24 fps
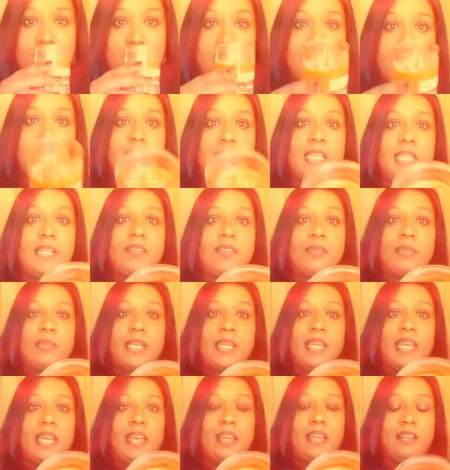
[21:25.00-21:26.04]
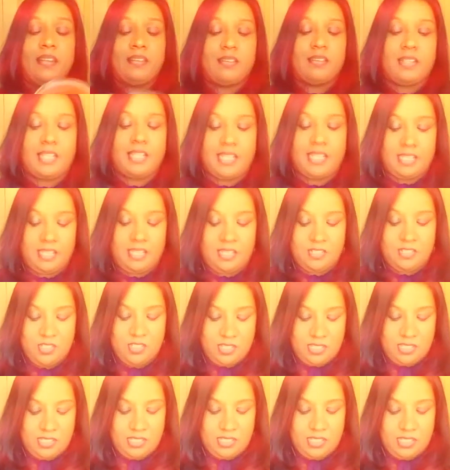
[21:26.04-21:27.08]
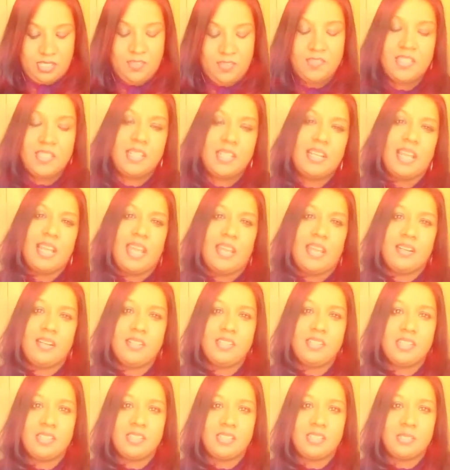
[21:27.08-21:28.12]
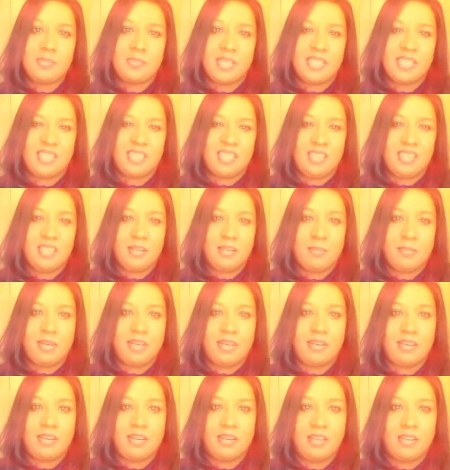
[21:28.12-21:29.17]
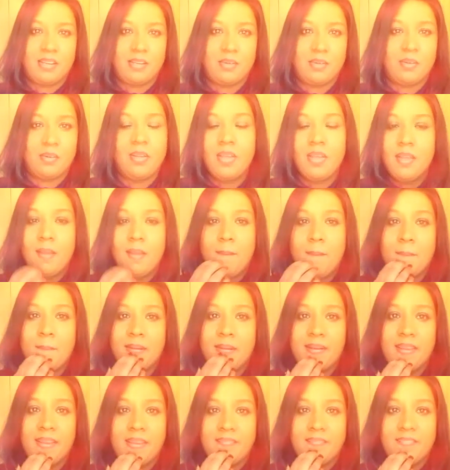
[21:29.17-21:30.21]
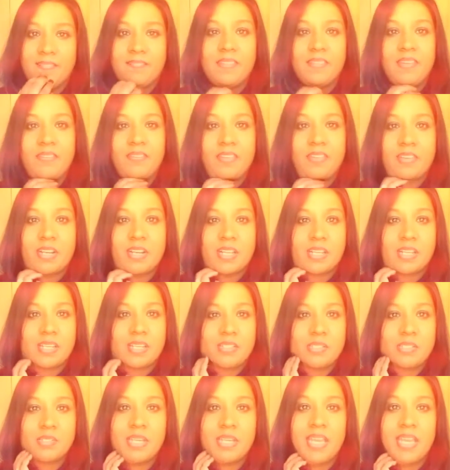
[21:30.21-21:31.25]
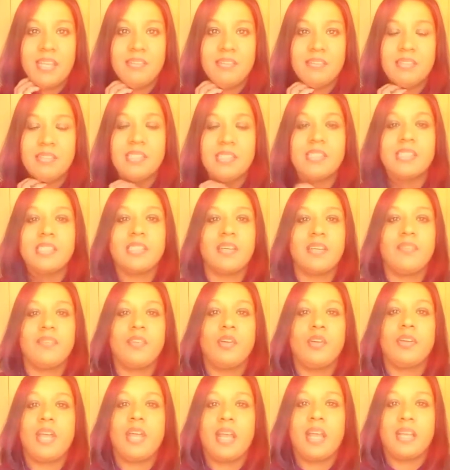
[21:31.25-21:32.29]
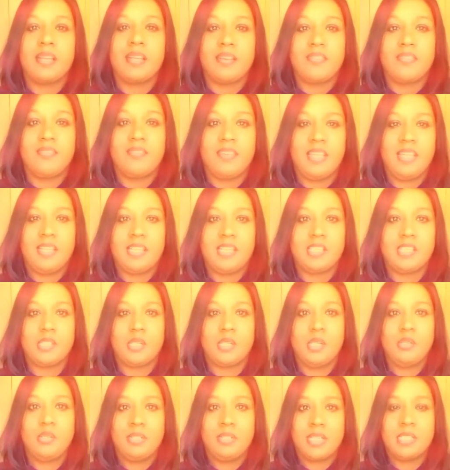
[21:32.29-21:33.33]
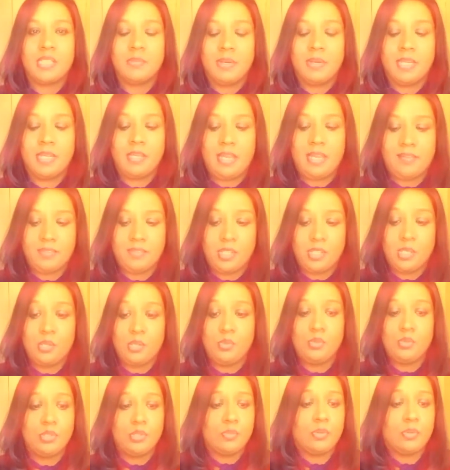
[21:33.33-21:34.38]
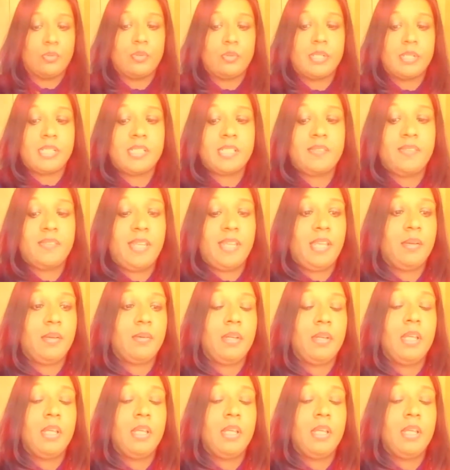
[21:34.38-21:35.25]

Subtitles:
really gives my candle, like, it just gives it an energy just by thinking about it, you know. But if you're not into candles and stuff, you're not going to feel it. So that's why you have to use what works for you.